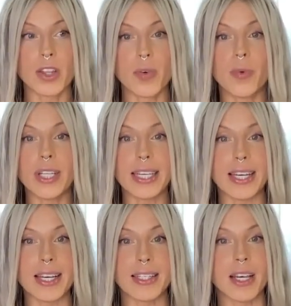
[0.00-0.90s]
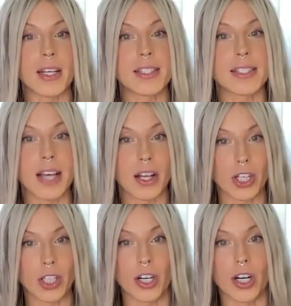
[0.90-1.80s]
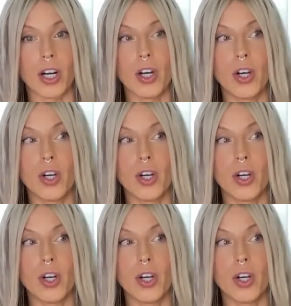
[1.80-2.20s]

there really is a cellular